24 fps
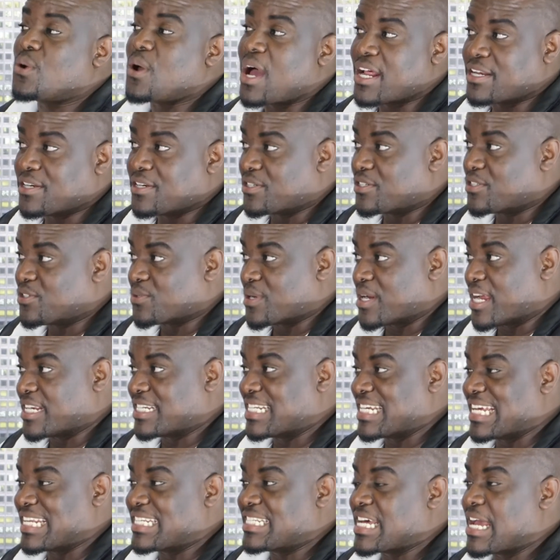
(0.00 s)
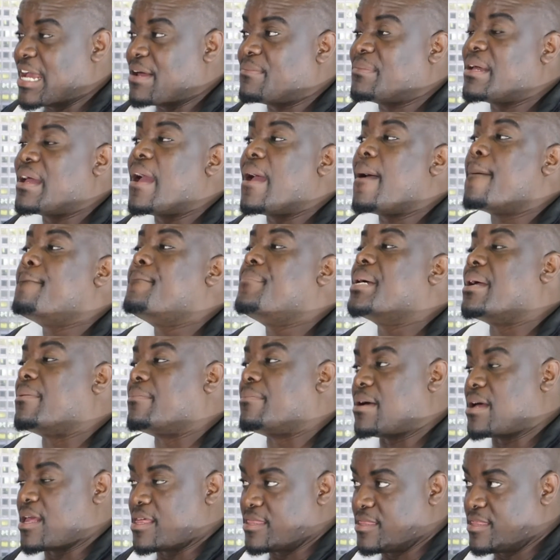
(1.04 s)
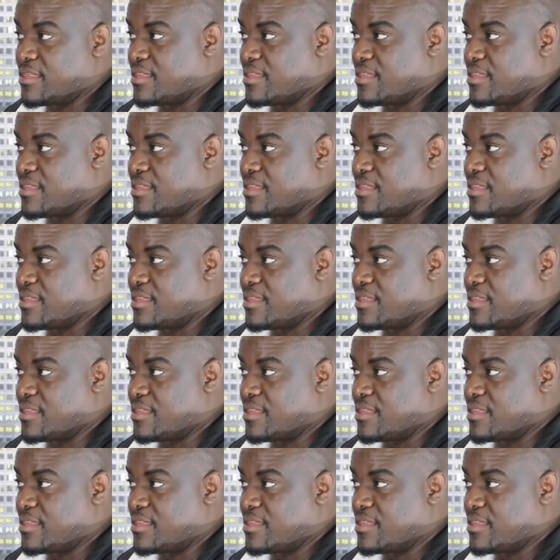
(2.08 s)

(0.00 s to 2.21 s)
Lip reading: 100 rand a time per month.